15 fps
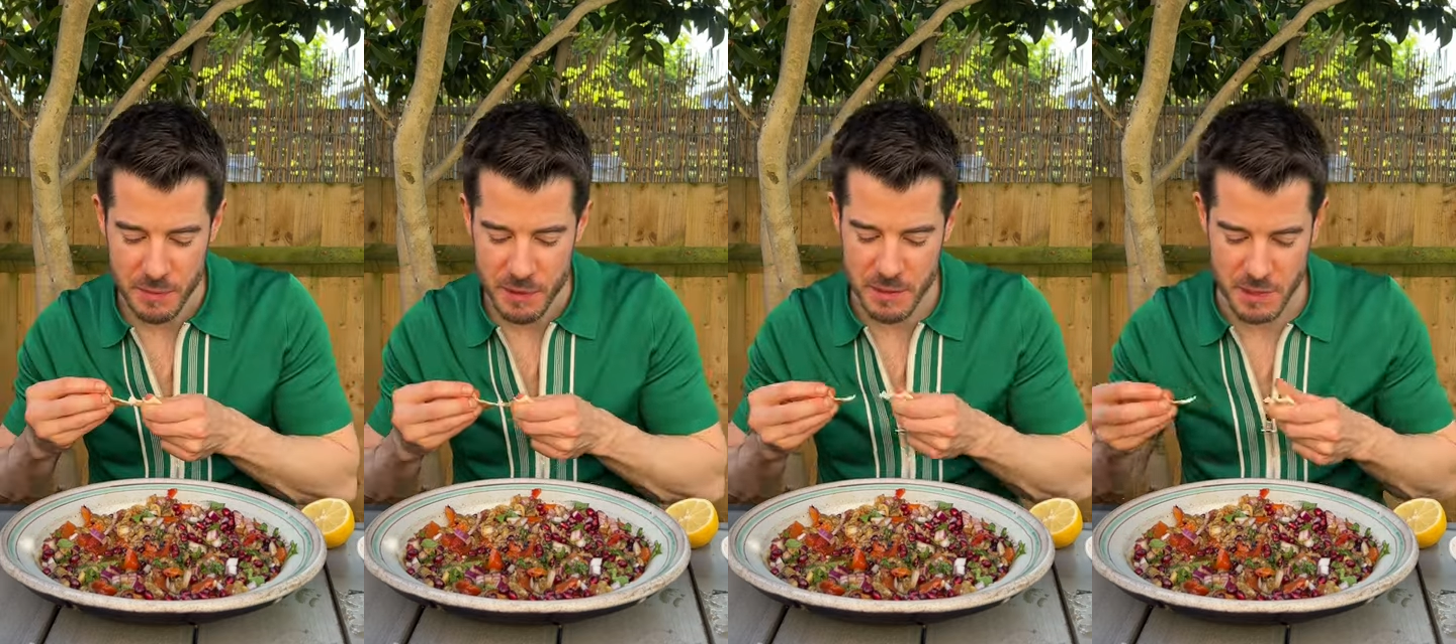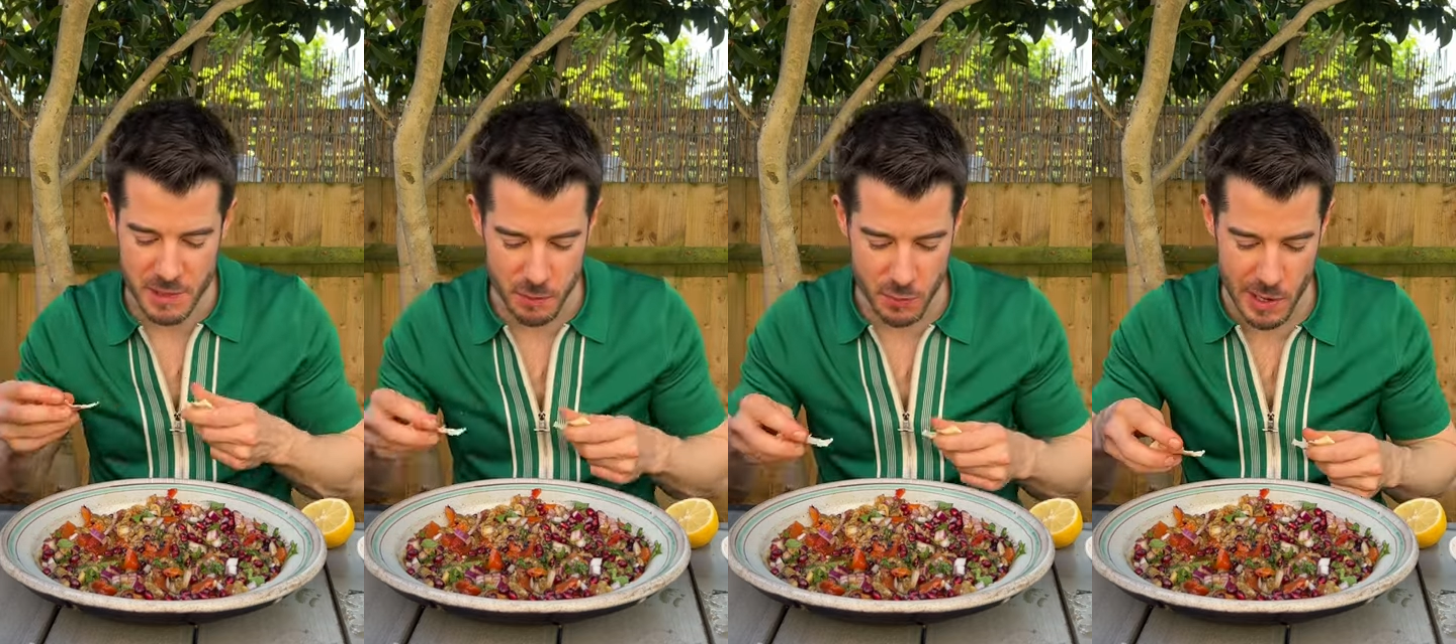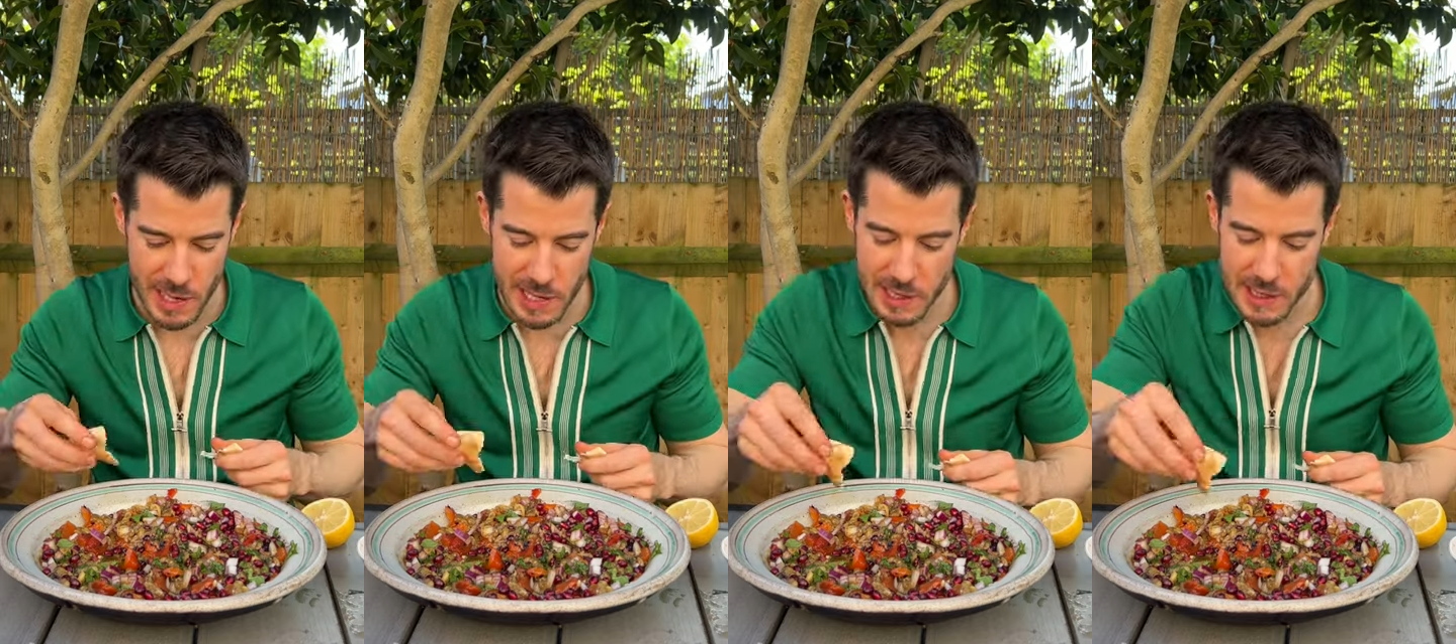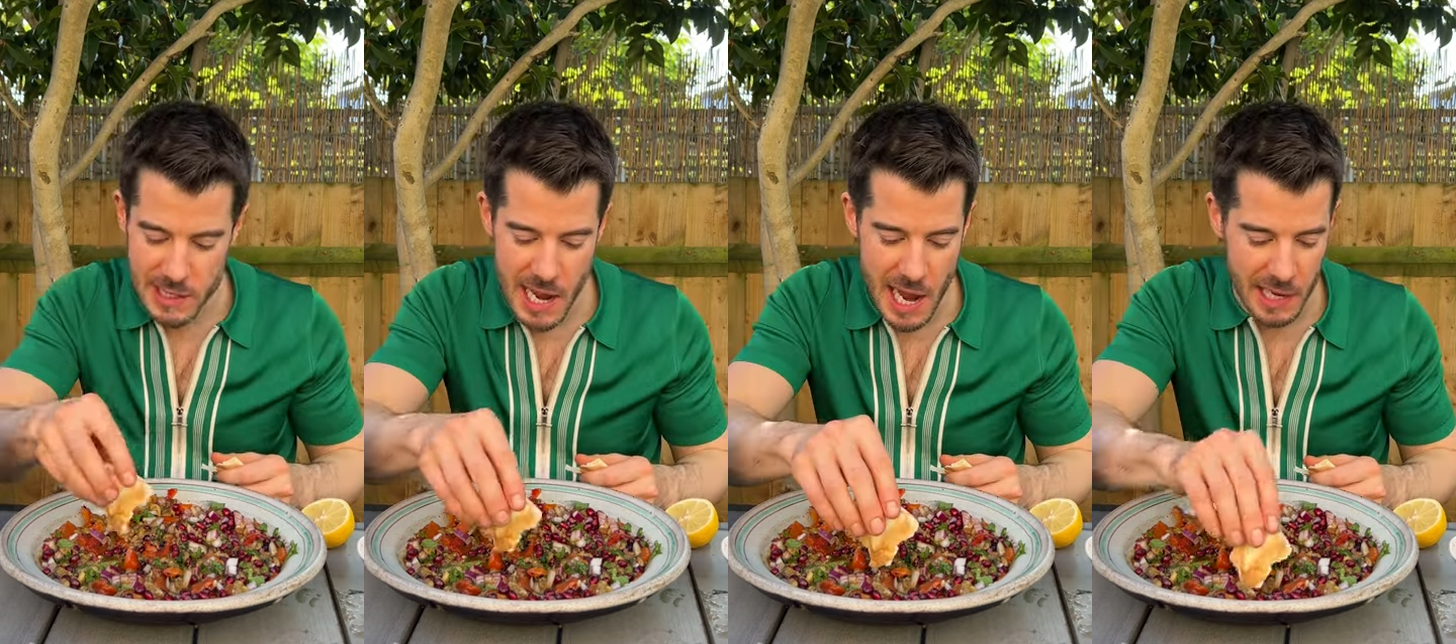sweet,
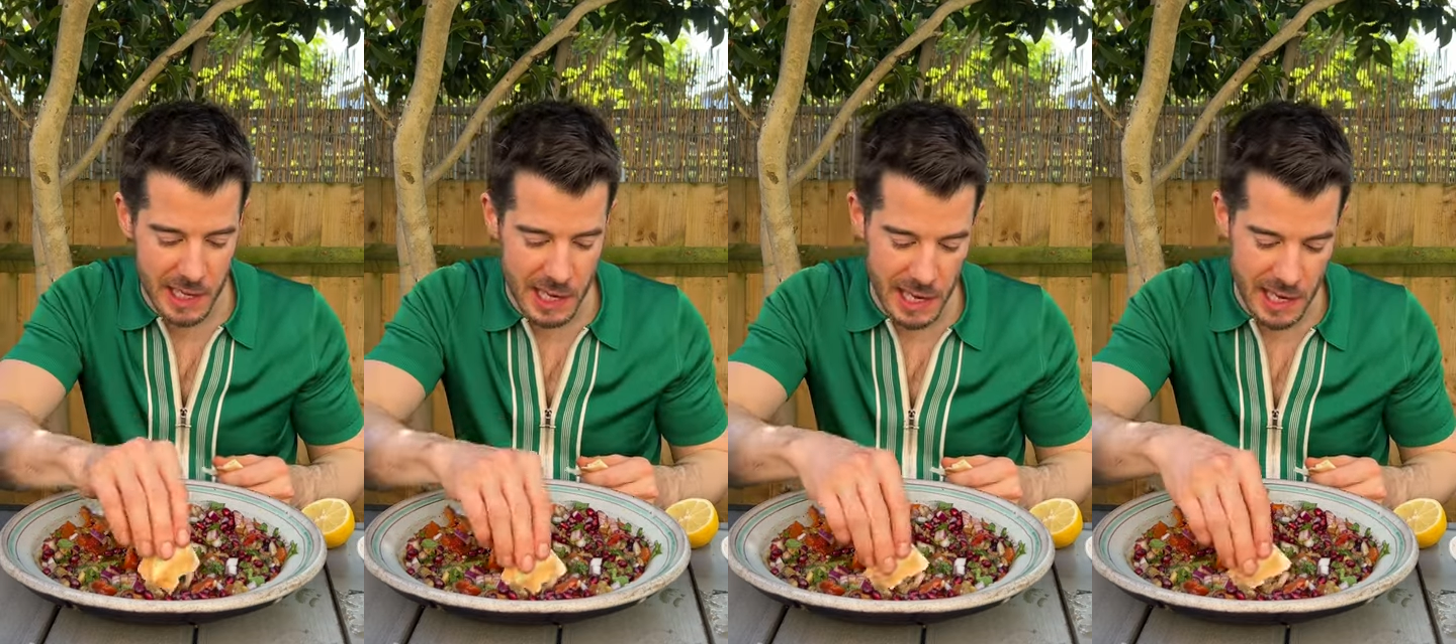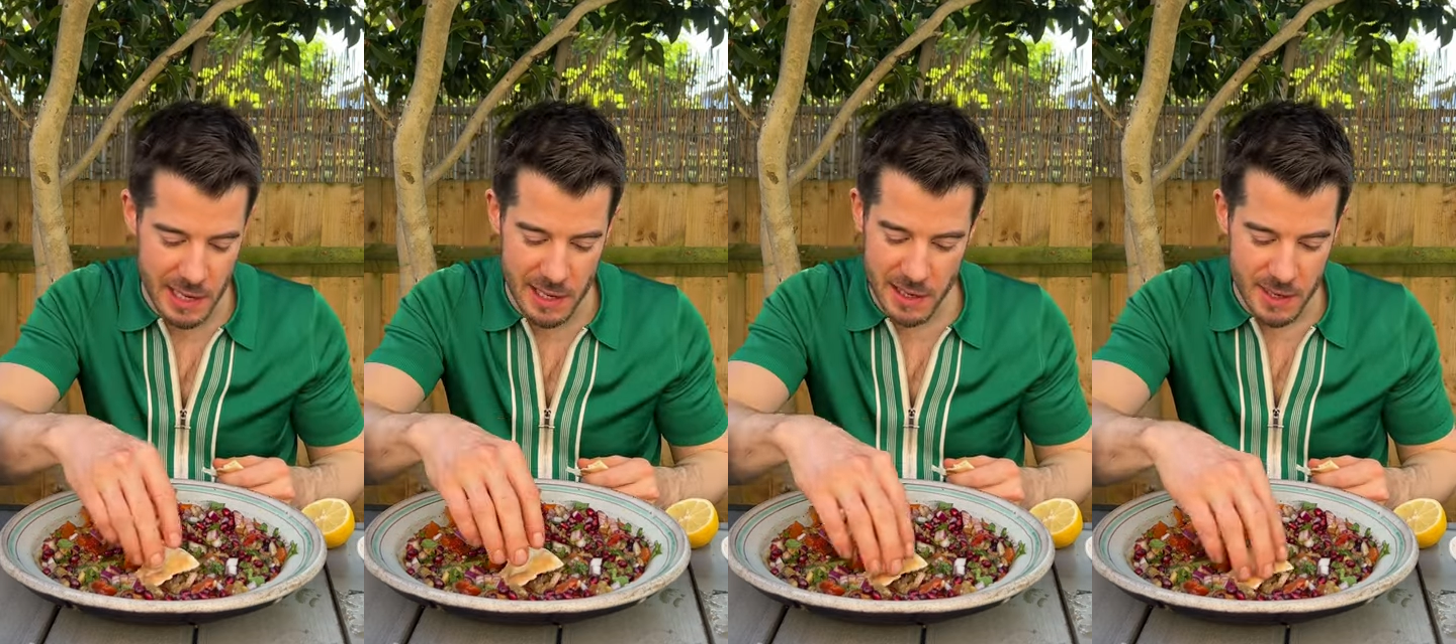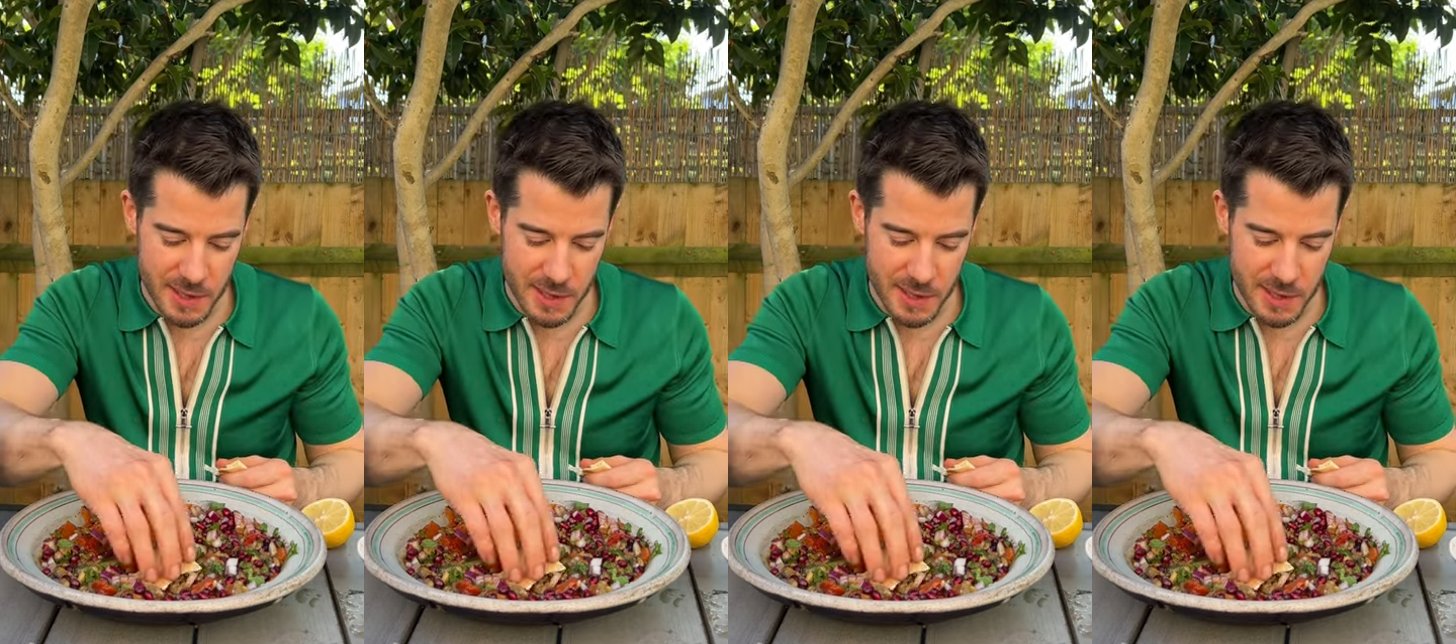tangy.